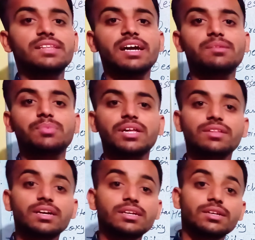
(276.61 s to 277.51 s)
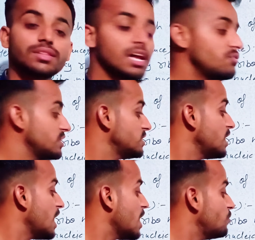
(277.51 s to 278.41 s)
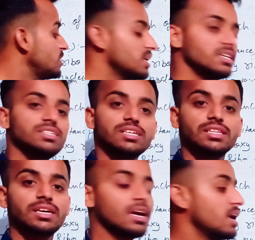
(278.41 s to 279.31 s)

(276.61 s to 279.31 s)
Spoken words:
that present itself in every condition